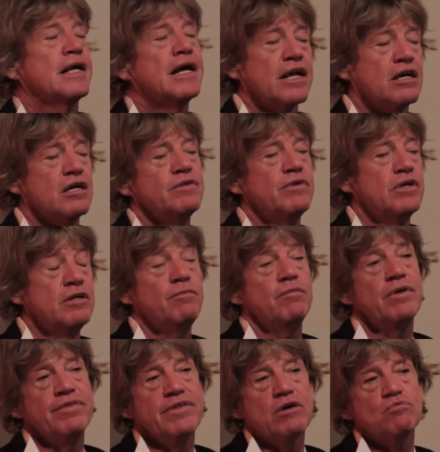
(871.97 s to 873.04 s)

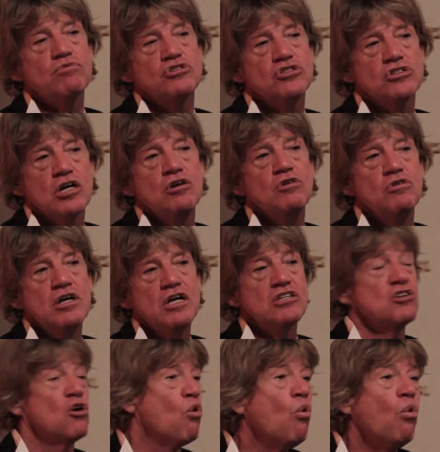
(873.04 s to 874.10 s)
And that was so
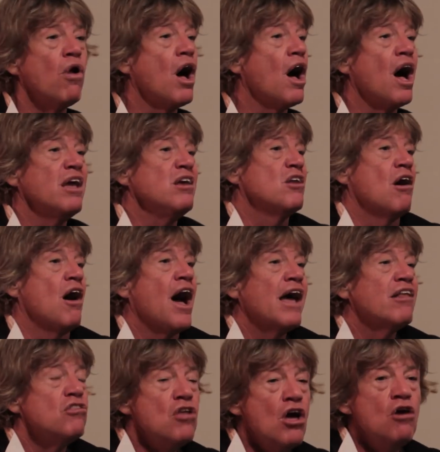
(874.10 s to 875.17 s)
all I, you know, I
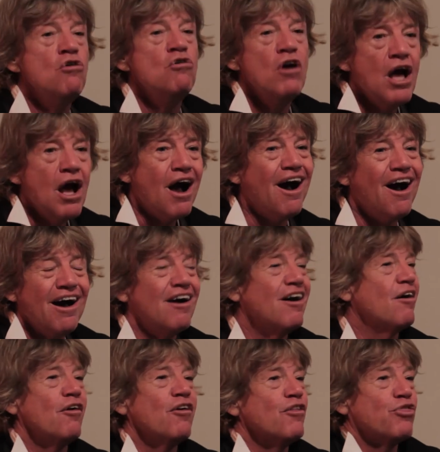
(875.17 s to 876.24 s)
had no
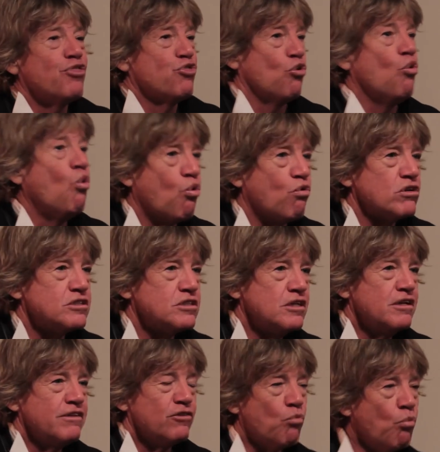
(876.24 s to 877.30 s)
thought
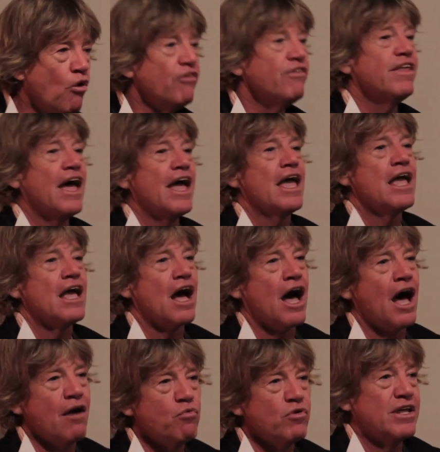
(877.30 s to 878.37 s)
that one day
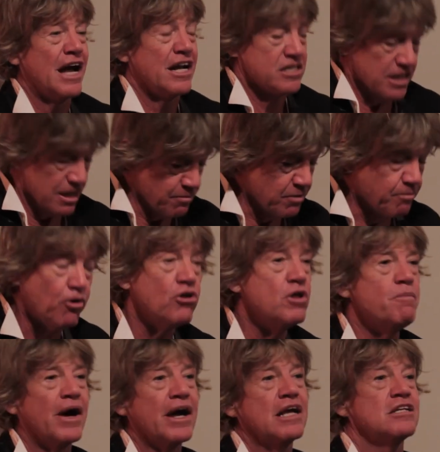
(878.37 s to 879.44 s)
I would actually get my body
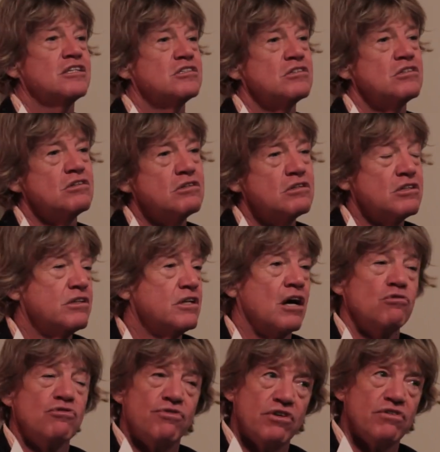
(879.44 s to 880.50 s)
back into, I
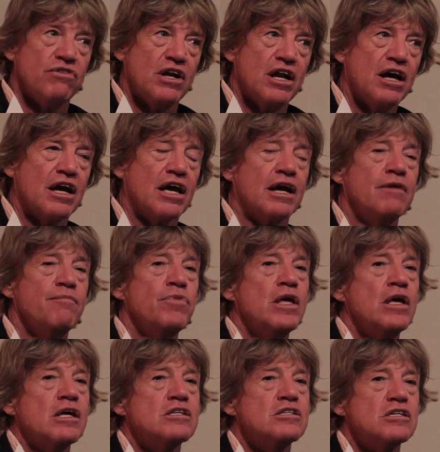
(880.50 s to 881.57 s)
was very, very lucky,
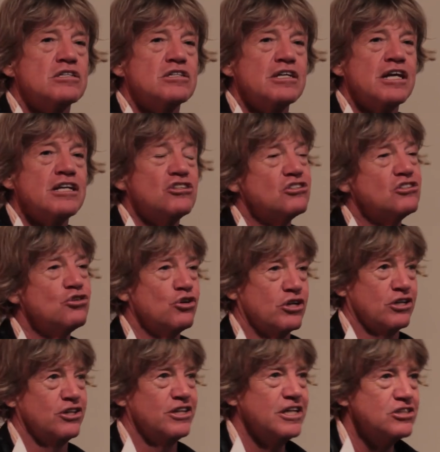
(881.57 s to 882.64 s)
into a
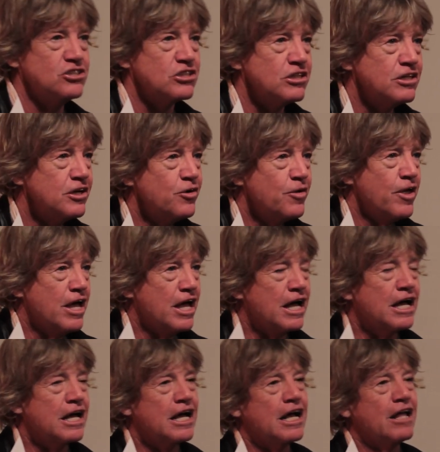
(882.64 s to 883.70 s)
condition
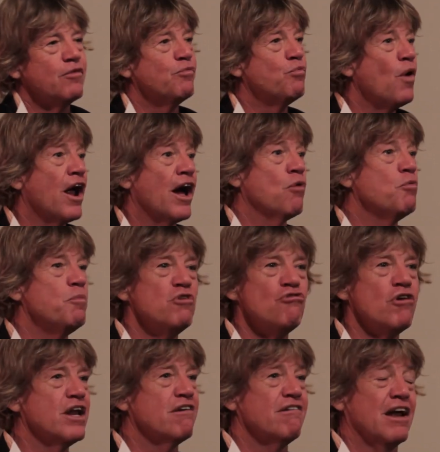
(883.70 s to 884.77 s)
where I would be
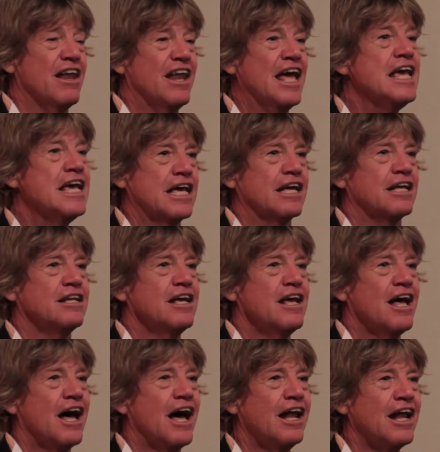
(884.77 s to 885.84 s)
running around naked,
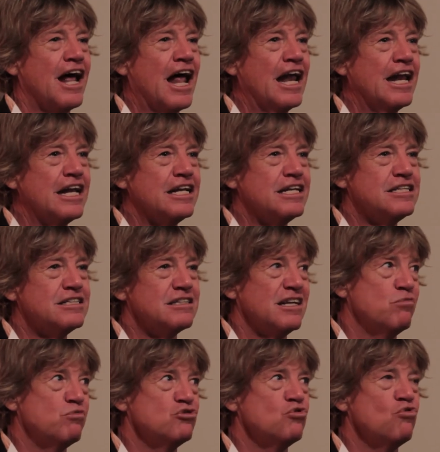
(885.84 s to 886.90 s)
and
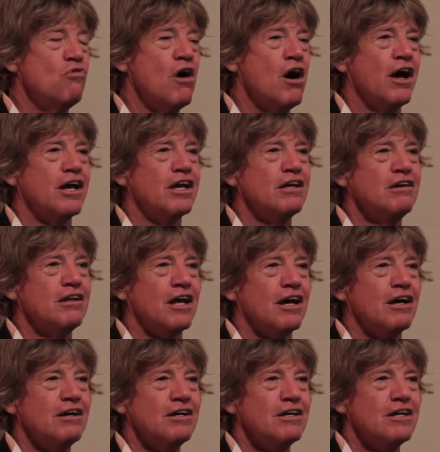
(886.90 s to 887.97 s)
it was all right, you
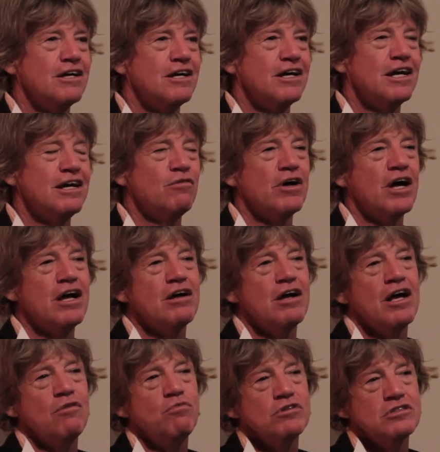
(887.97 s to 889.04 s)
know.
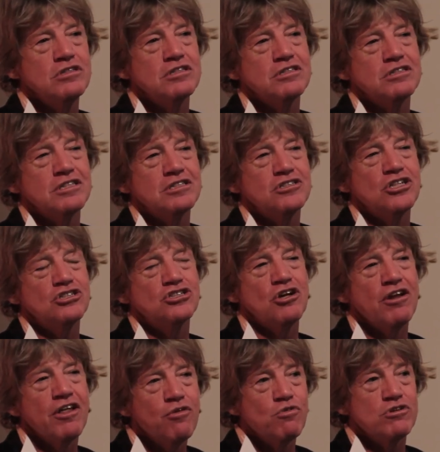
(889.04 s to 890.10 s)
I wasn't, so
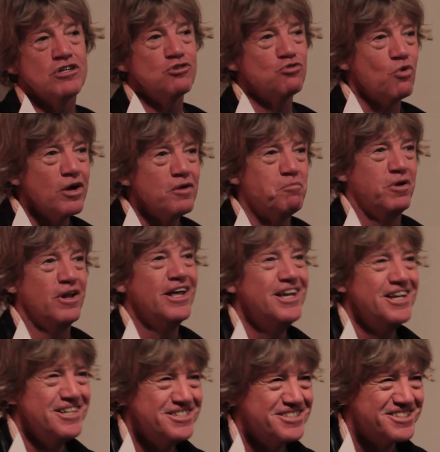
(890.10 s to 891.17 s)
in other words, I was quite
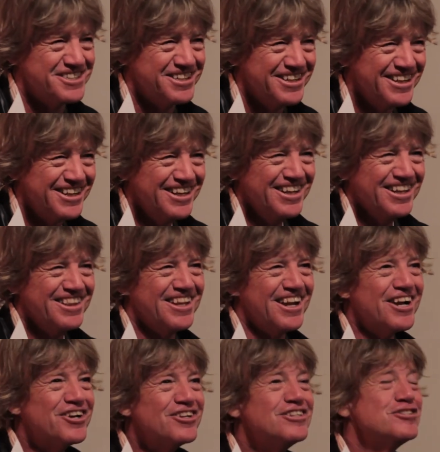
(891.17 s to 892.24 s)
pleased that
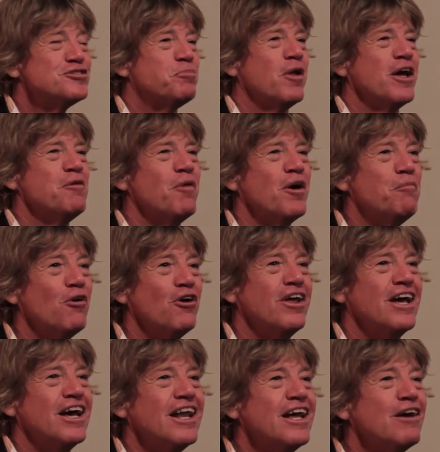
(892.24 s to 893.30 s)
I could display my
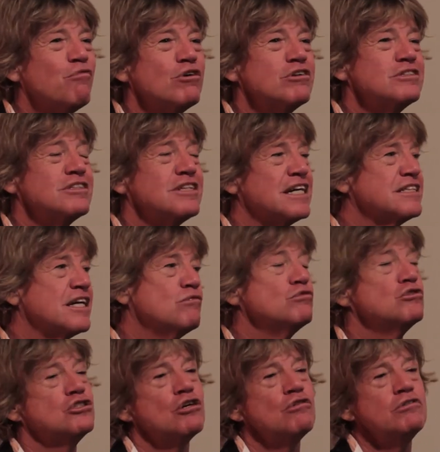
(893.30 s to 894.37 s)
body, and it wasn't as I
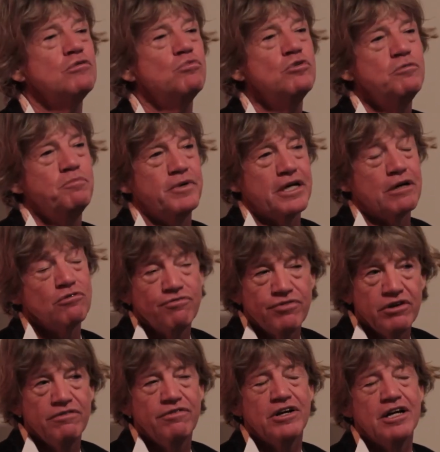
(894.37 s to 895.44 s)
was told it would be. I was
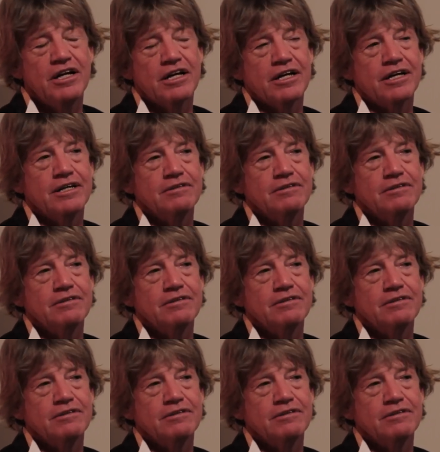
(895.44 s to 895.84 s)
very, very lucky.